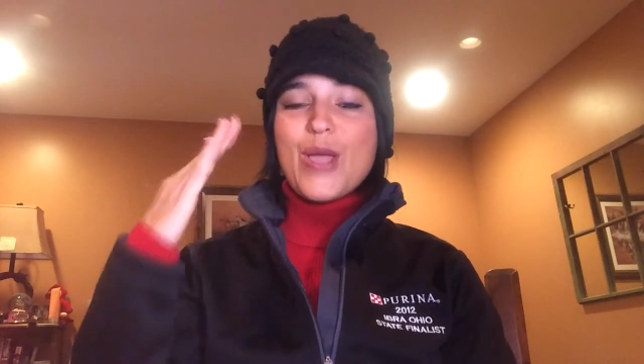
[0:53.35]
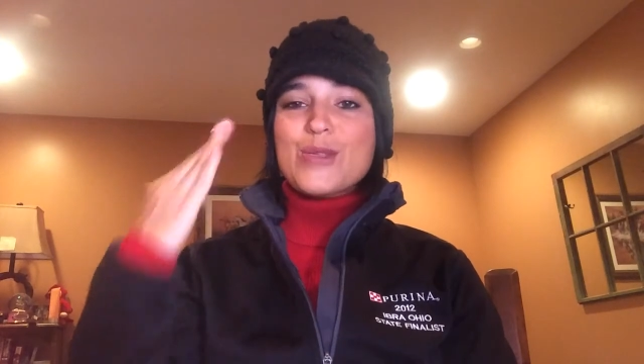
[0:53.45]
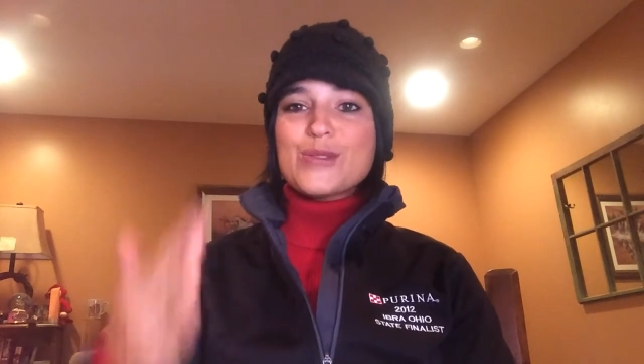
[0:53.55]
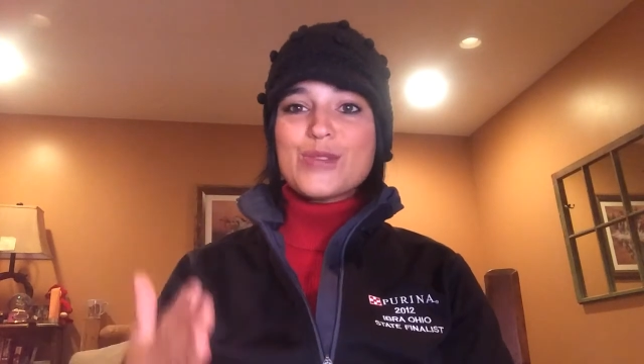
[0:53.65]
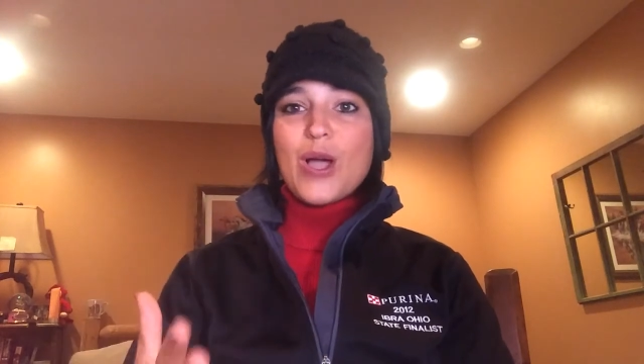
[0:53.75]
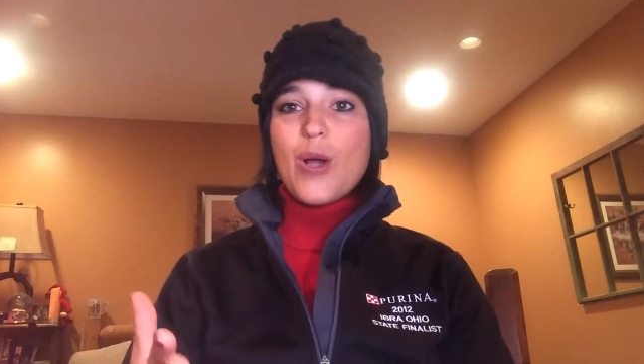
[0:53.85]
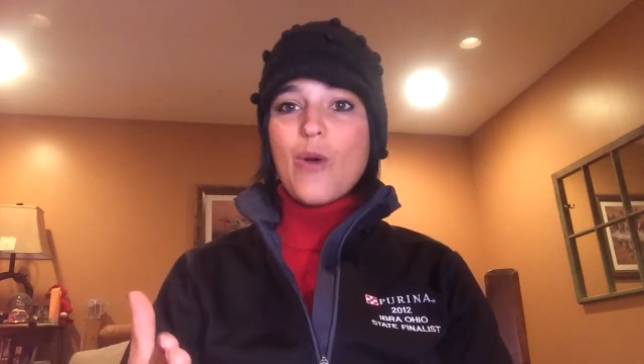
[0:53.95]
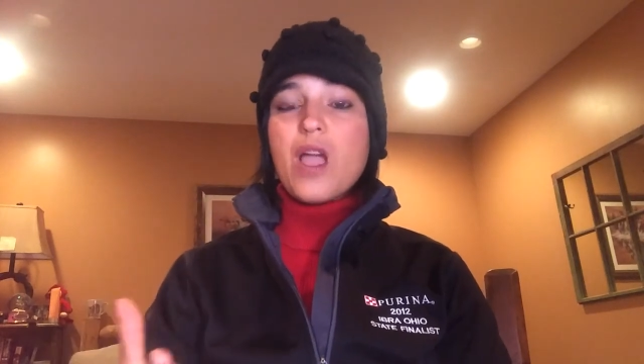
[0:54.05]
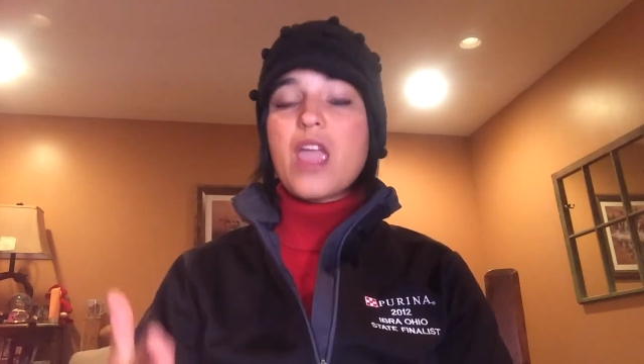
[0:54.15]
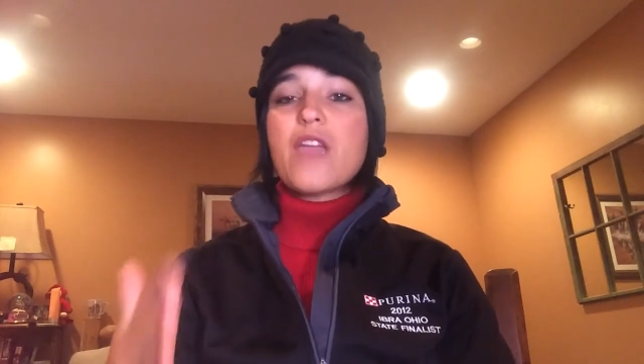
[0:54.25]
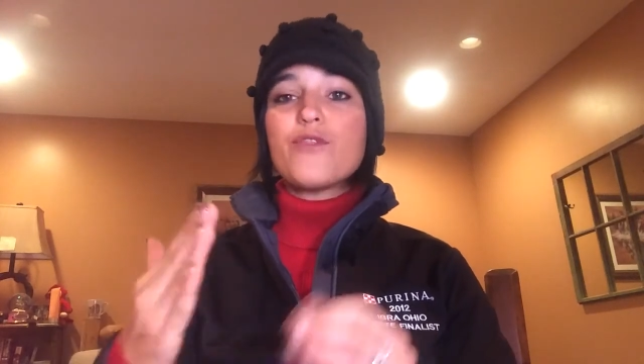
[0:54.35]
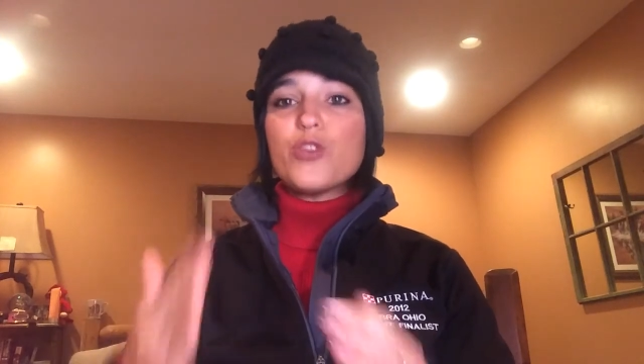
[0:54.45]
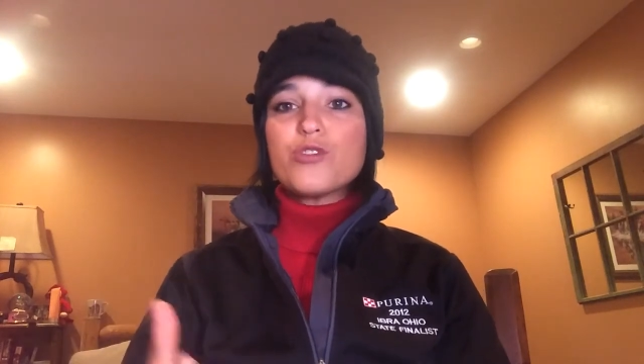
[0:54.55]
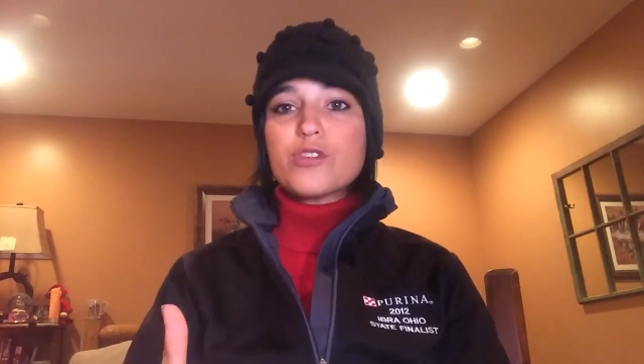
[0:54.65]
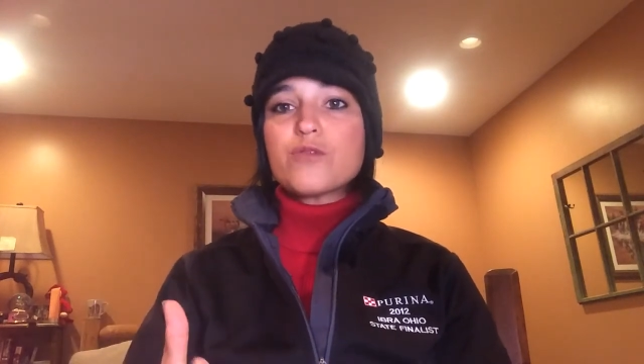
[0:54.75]
So, if
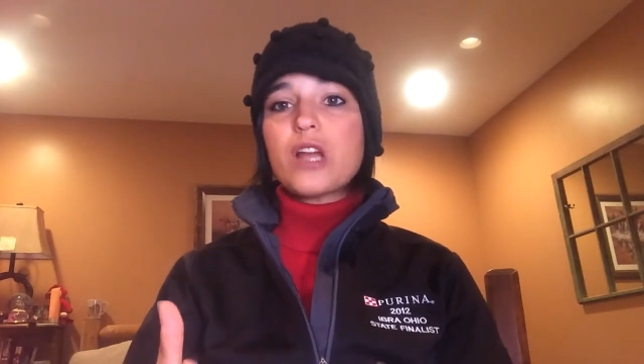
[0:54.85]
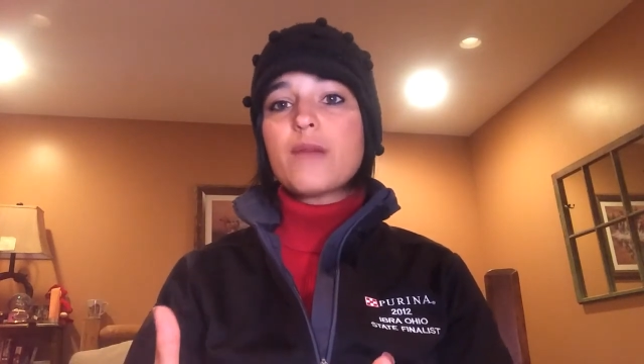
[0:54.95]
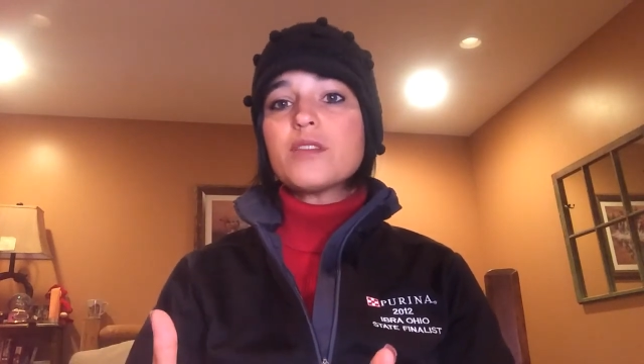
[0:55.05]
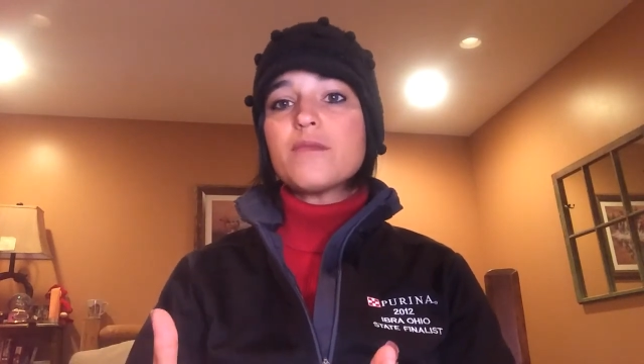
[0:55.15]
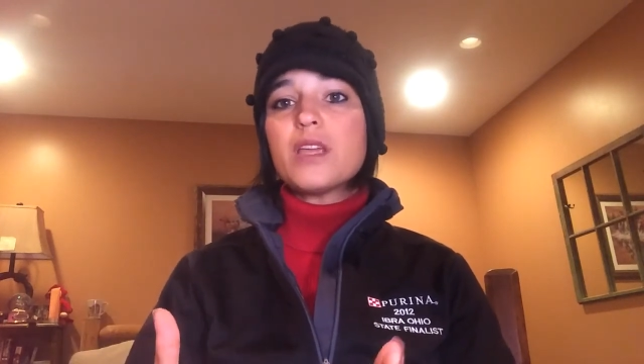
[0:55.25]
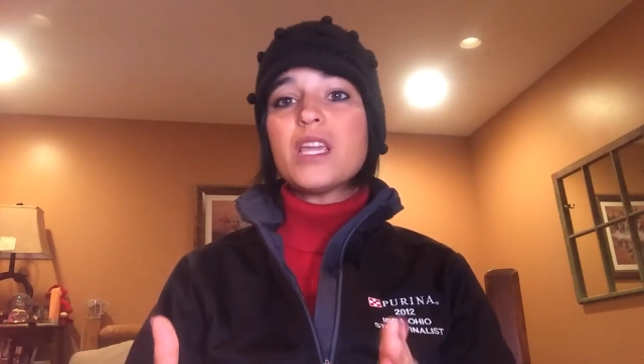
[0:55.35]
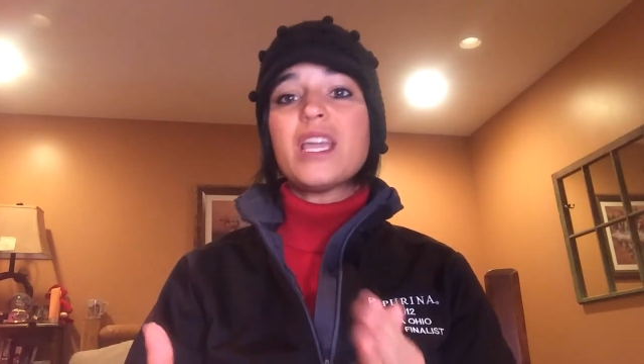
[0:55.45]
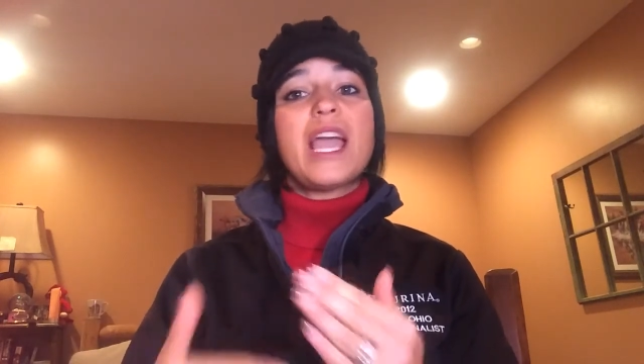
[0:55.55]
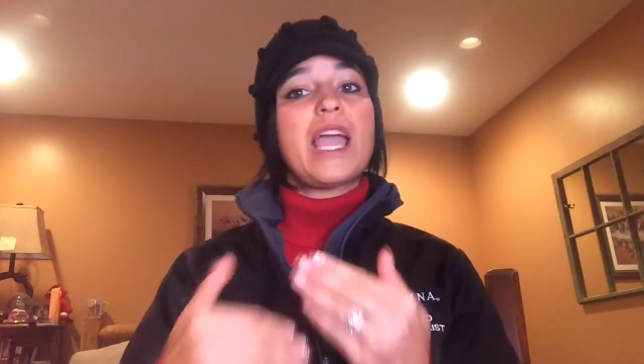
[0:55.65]
you subscribe to me